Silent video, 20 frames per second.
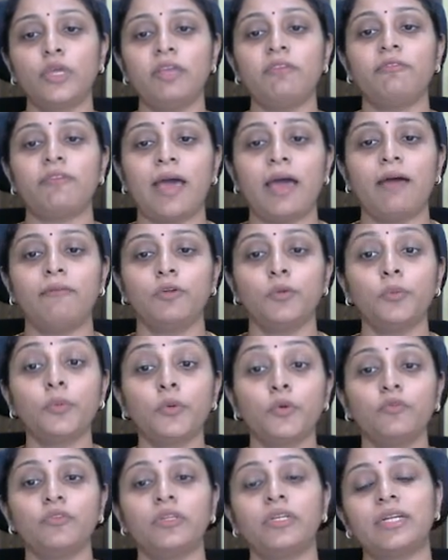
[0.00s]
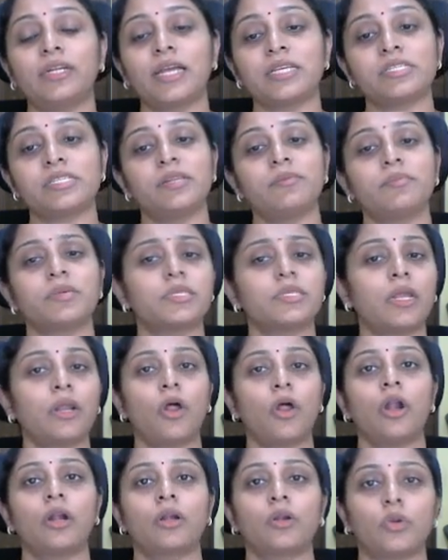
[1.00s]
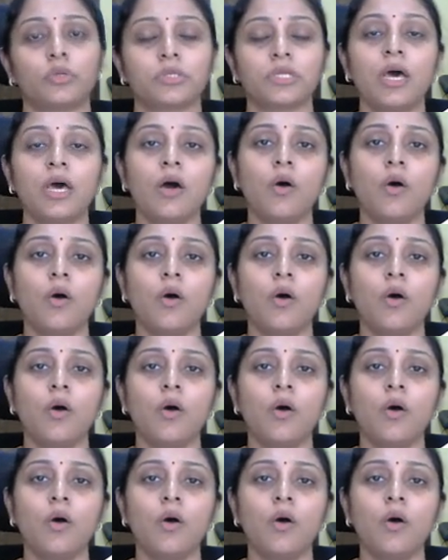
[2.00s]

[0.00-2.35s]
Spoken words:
if I have to prove that rational numbers are not closed,